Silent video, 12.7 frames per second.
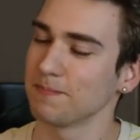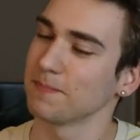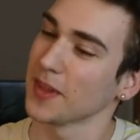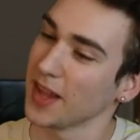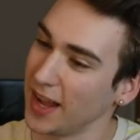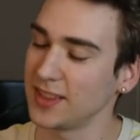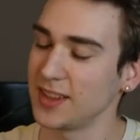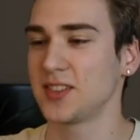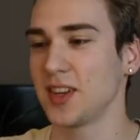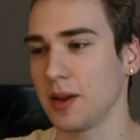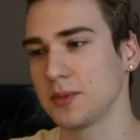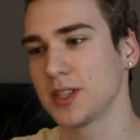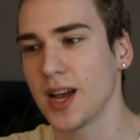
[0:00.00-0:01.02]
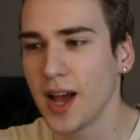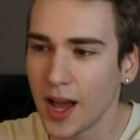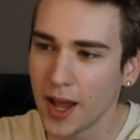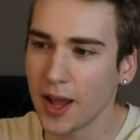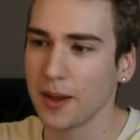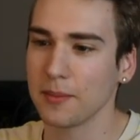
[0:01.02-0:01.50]
at the same
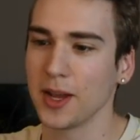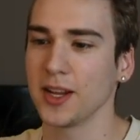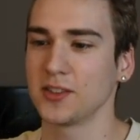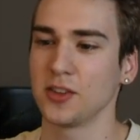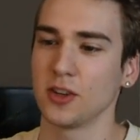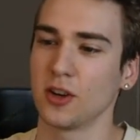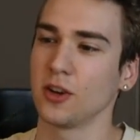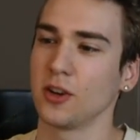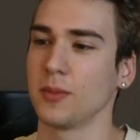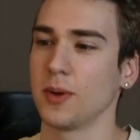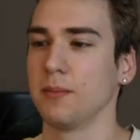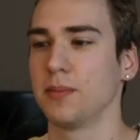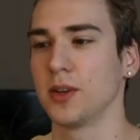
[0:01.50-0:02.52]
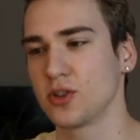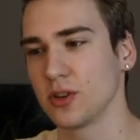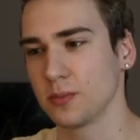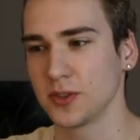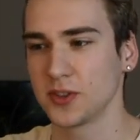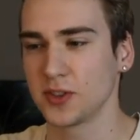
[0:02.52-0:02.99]
time, I guess you could argue my
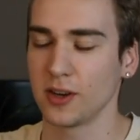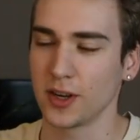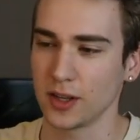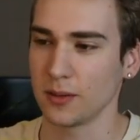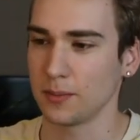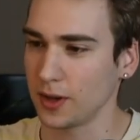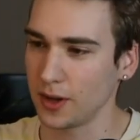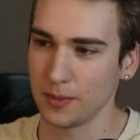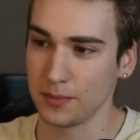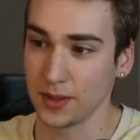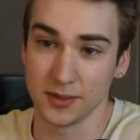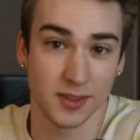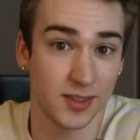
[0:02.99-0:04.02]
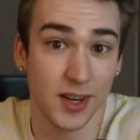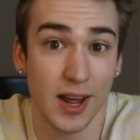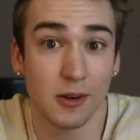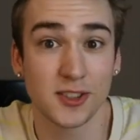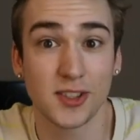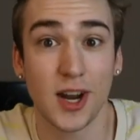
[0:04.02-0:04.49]
bishop was staring at the pawn. But see, now
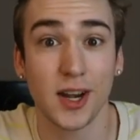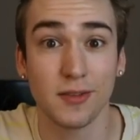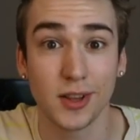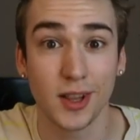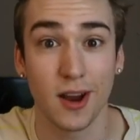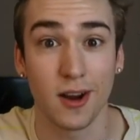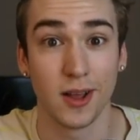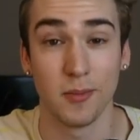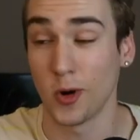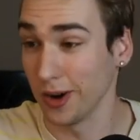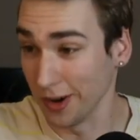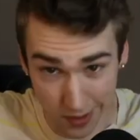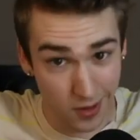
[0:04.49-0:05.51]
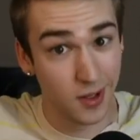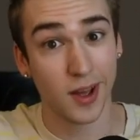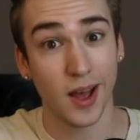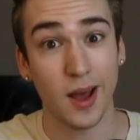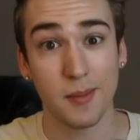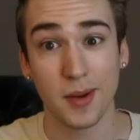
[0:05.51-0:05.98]
it's not even there anymore.
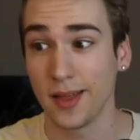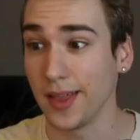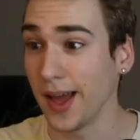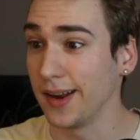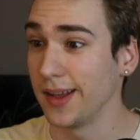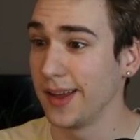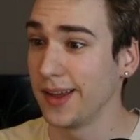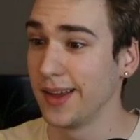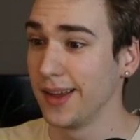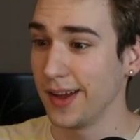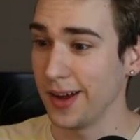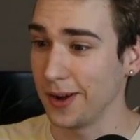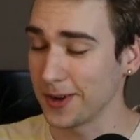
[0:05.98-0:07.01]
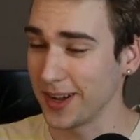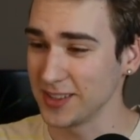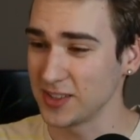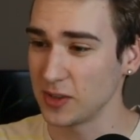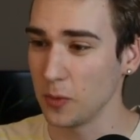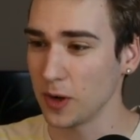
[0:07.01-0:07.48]
How about that? Okay,
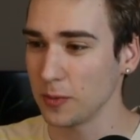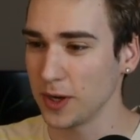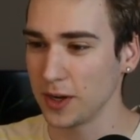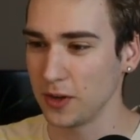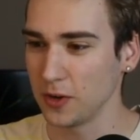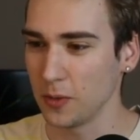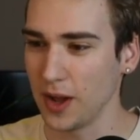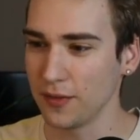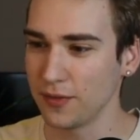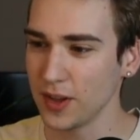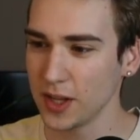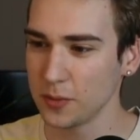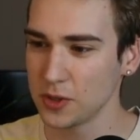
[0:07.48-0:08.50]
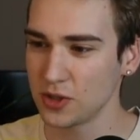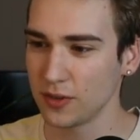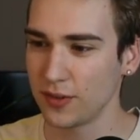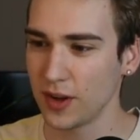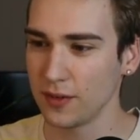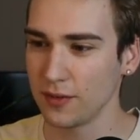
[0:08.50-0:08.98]
so what are we going to do? I feel like we should
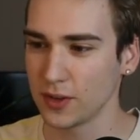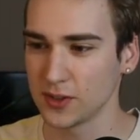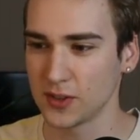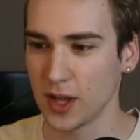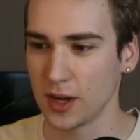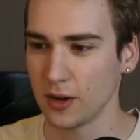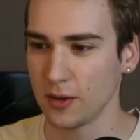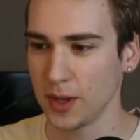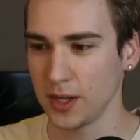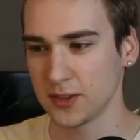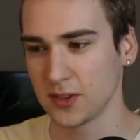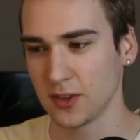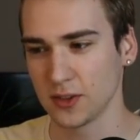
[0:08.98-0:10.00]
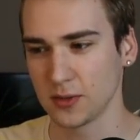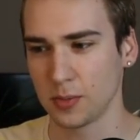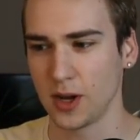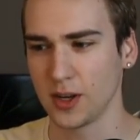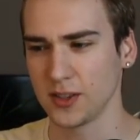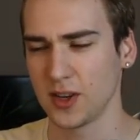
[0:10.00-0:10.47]
fight for the center and make it so this
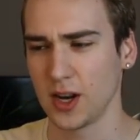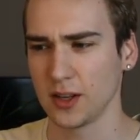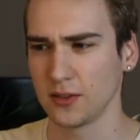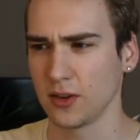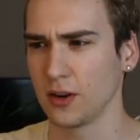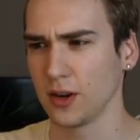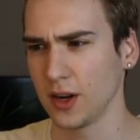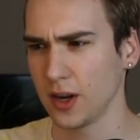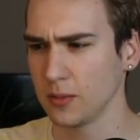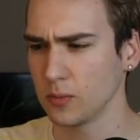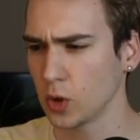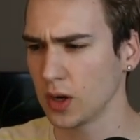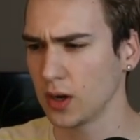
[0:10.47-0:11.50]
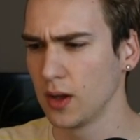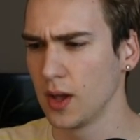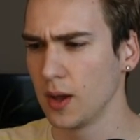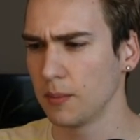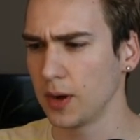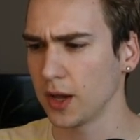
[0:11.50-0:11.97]
pawn is not a target anymore.
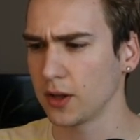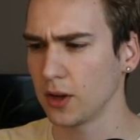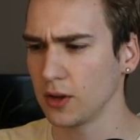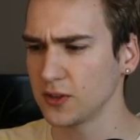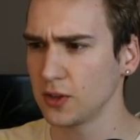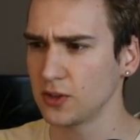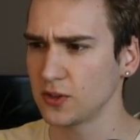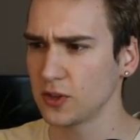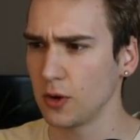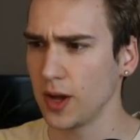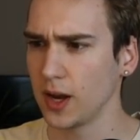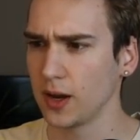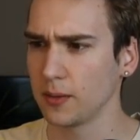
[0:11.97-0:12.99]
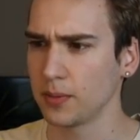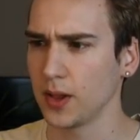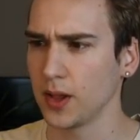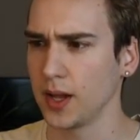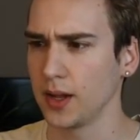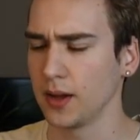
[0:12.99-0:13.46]
But I can also just go ahead and
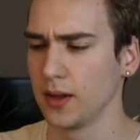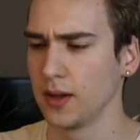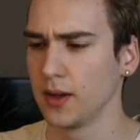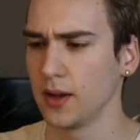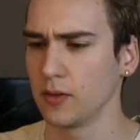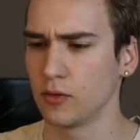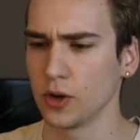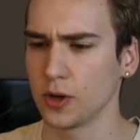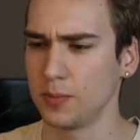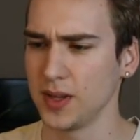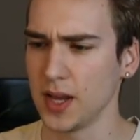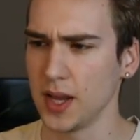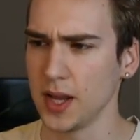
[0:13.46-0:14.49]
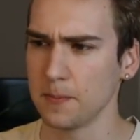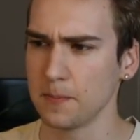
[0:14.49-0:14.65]
play rook b8